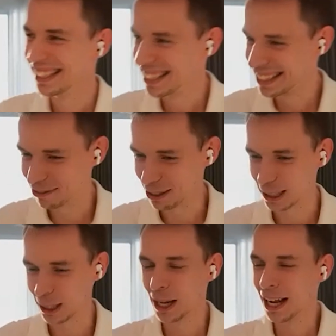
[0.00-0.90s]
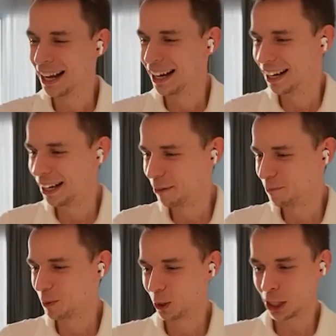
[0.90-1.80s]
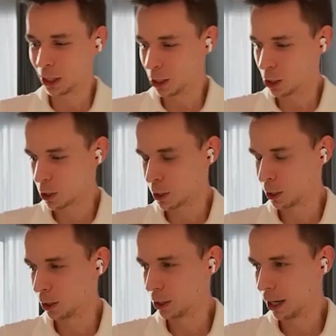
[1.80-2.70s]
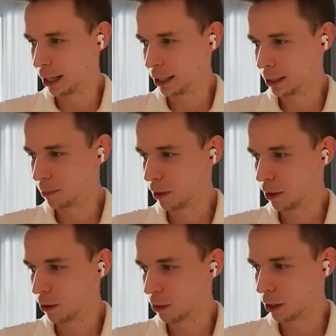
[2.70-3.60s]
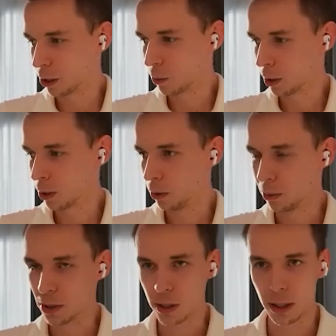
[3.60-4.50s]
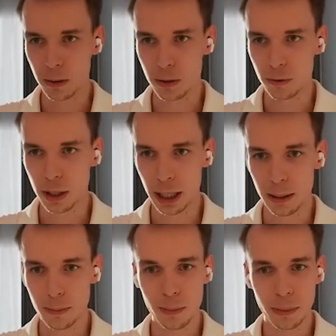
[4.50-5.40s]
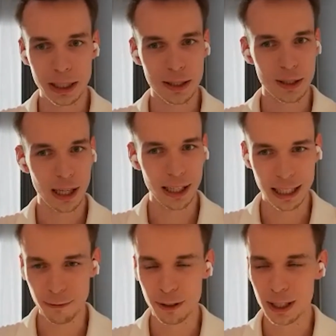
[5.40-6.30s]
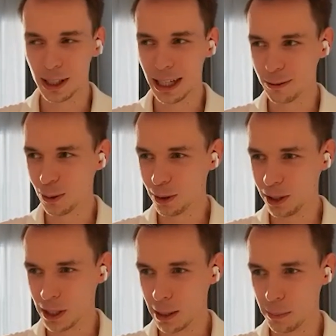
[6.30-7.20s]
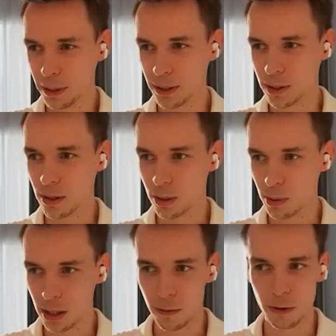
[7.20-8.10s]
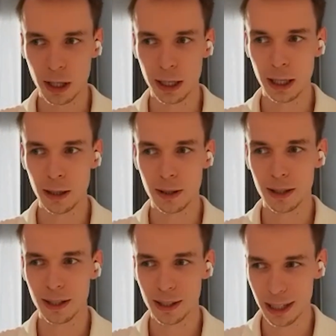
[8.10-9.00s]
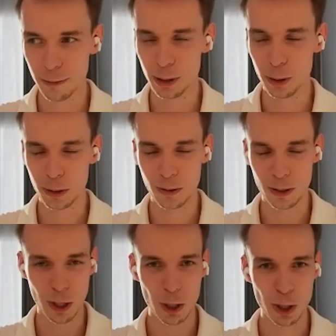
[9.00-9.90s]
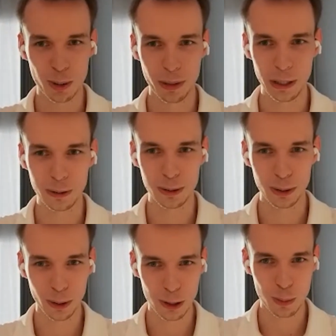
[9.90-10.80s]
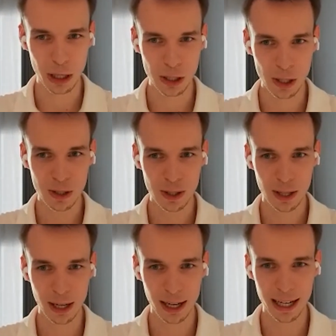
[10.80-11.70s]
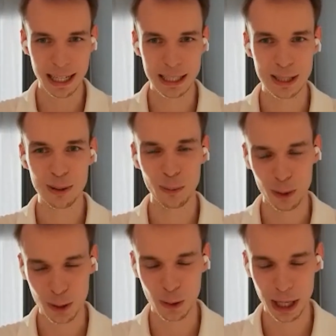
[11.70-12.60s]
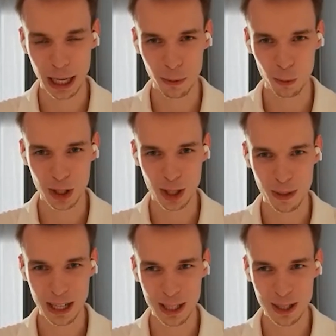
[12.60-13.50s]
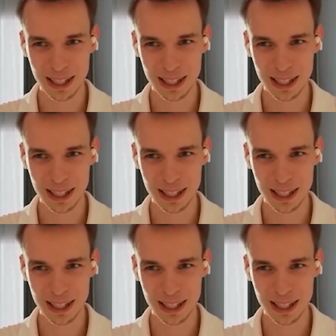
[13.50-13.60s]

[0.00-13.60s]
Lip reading: Definitely. Okay, yeah, Justin, I think we are almost out of time, but definitely loved all the examples, specifically loved our conversation about knowledge bases and what's going to happen with the space